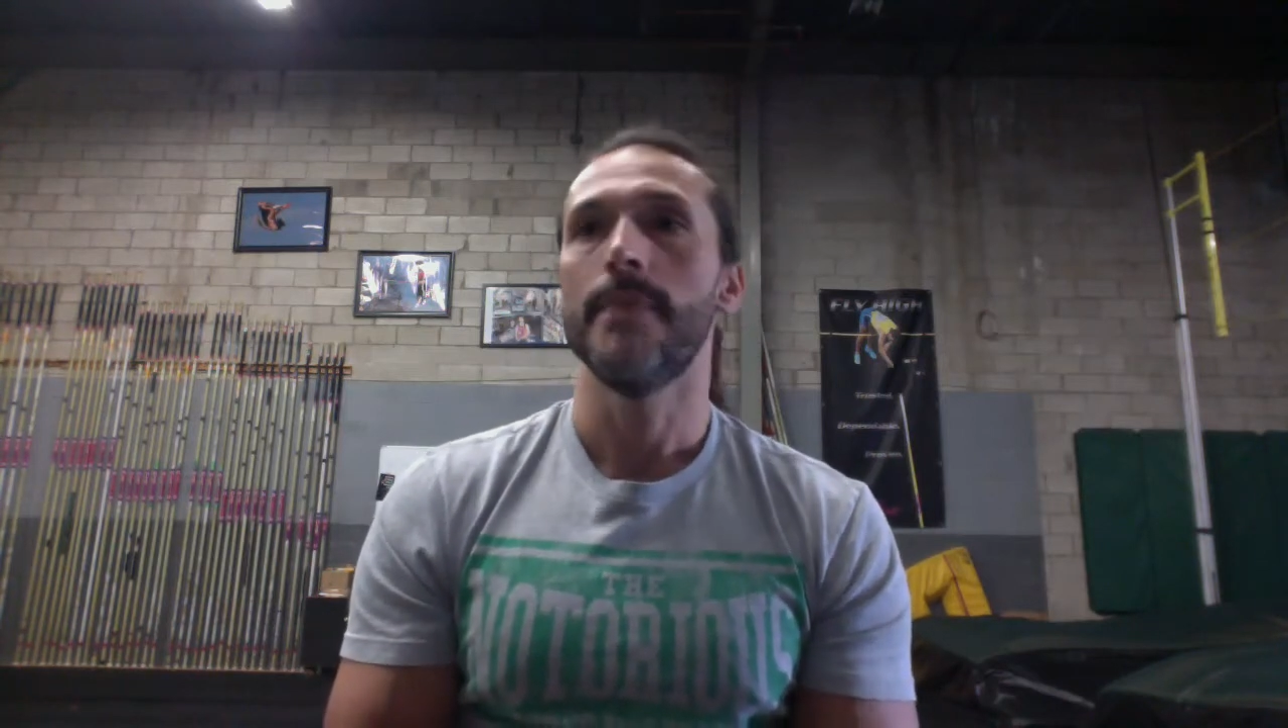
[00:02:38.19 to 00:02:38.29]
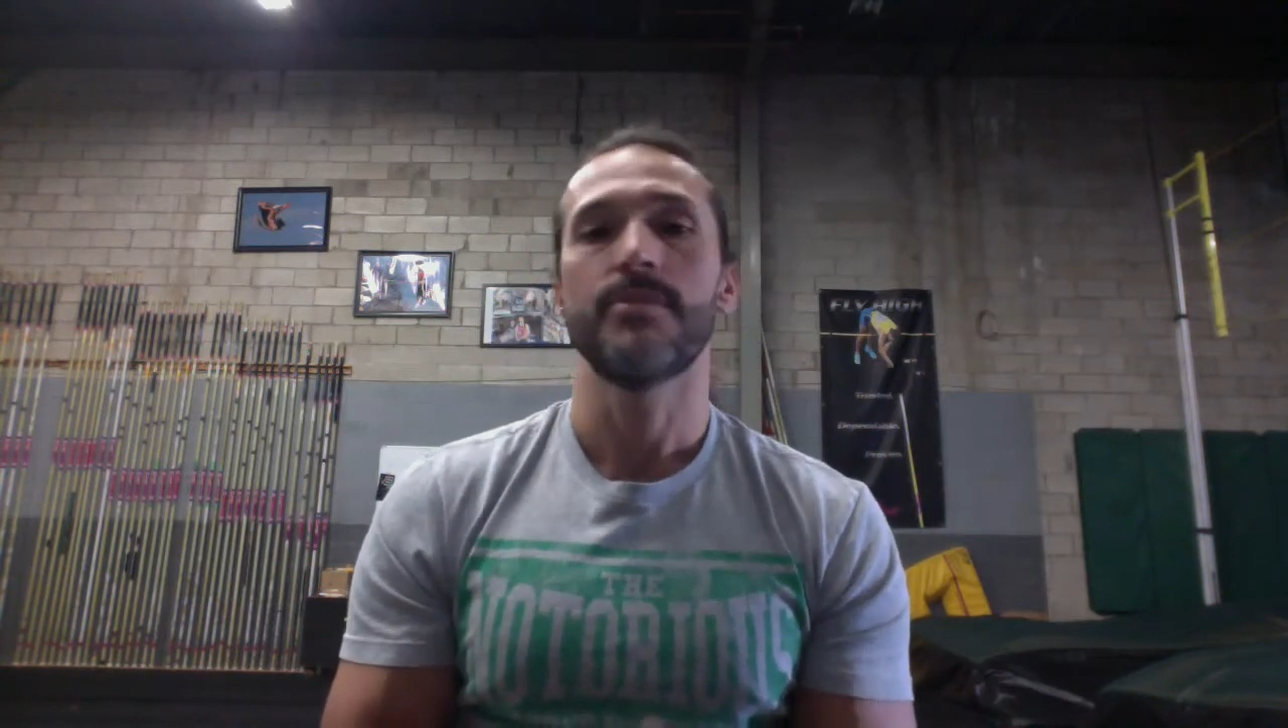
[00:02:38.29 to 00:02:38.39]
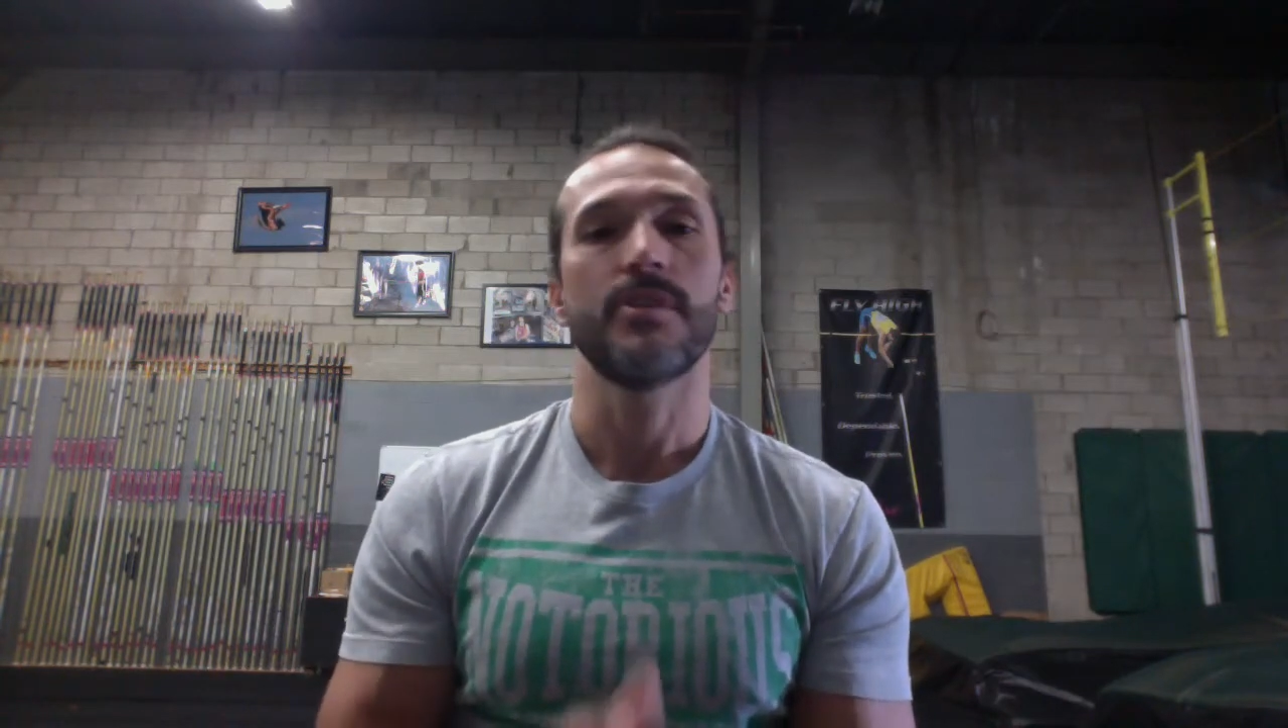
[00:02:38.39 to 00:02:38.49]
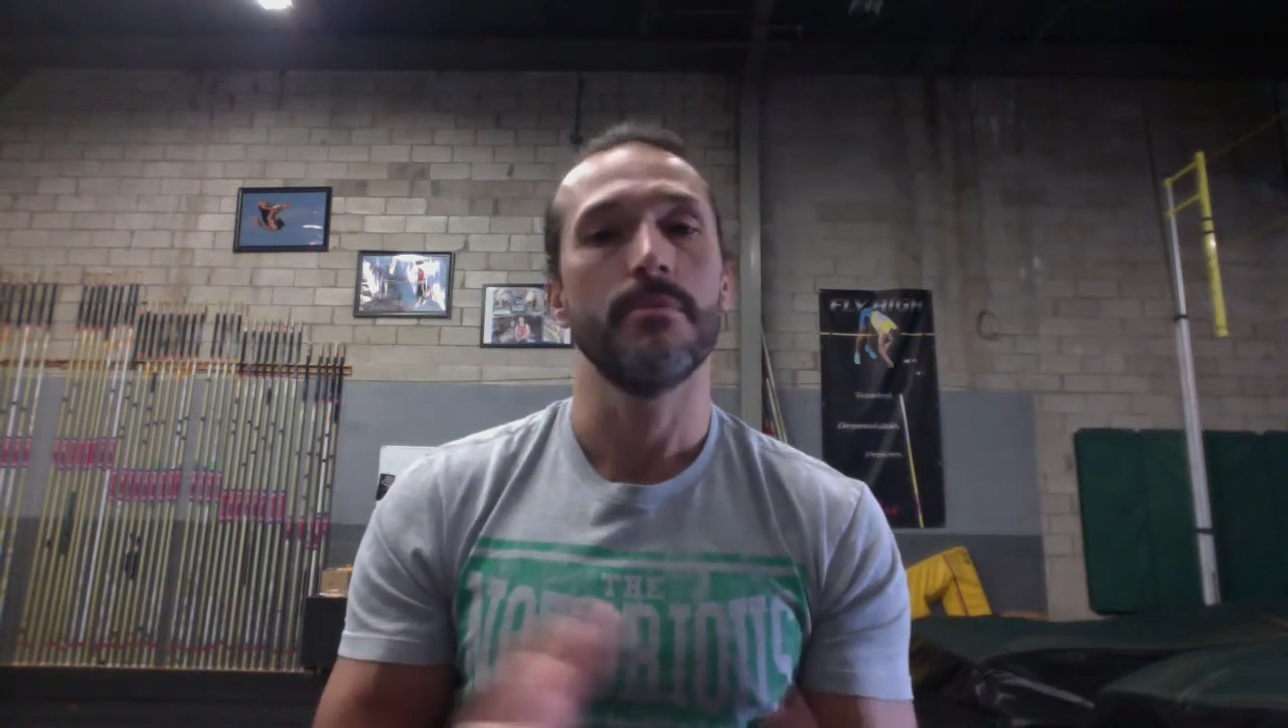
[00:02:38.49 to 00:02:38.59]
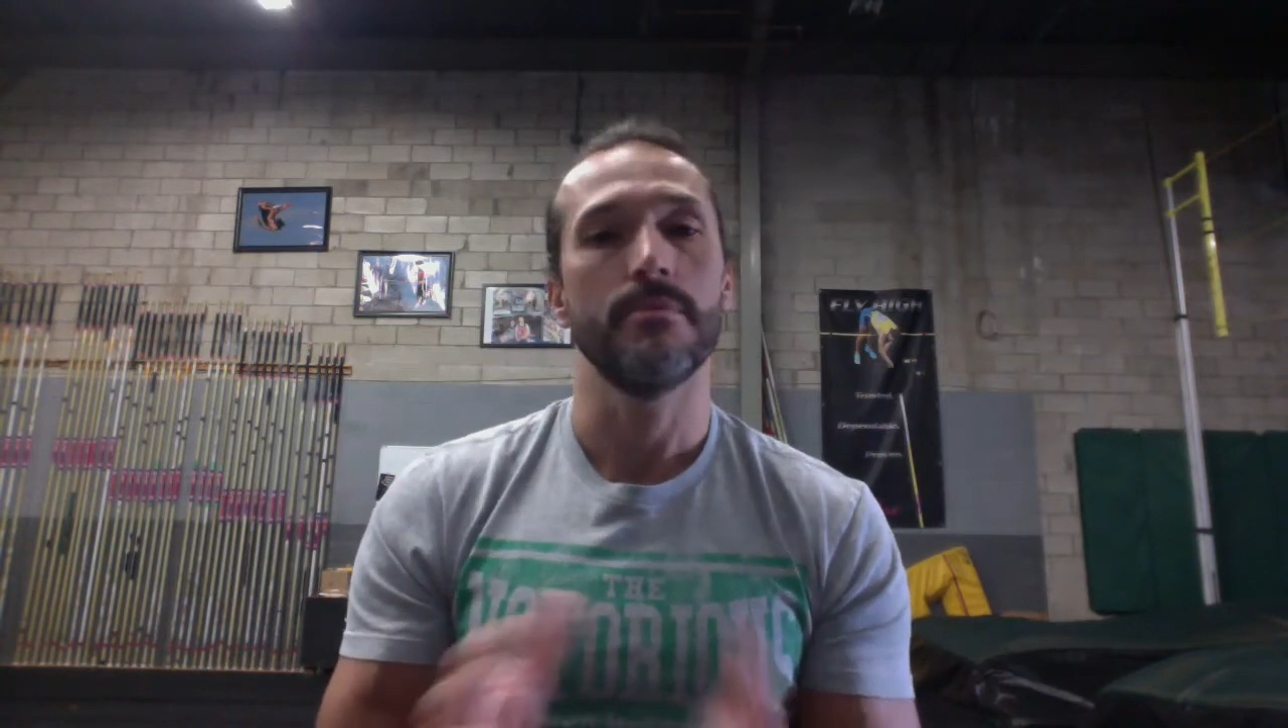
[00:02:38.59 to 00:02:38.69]

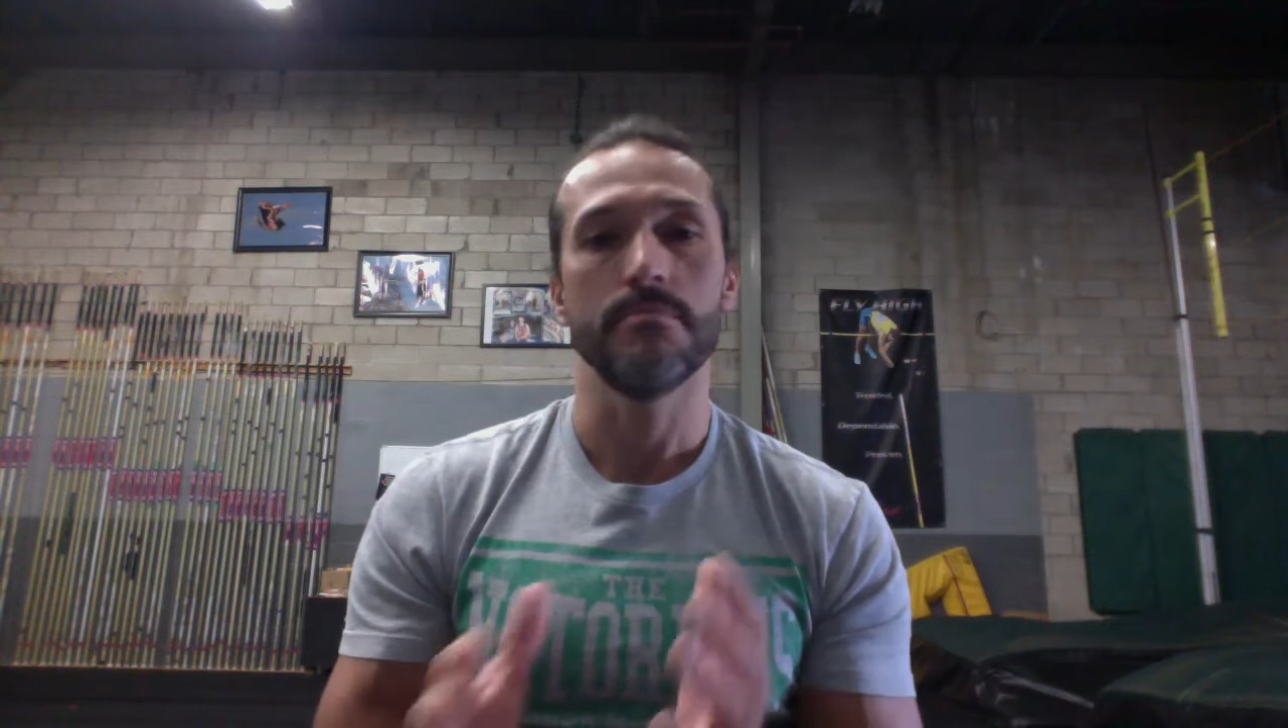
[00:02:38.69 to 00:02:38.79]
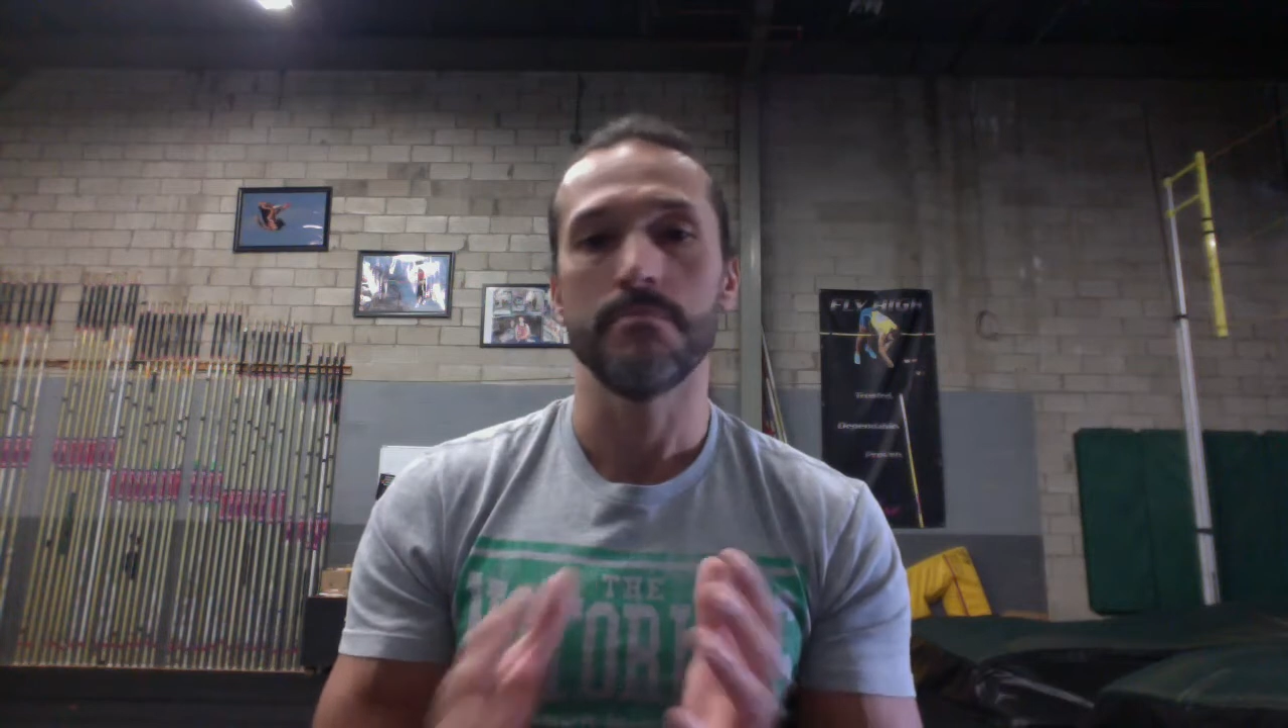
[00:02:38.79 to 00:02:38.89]
Some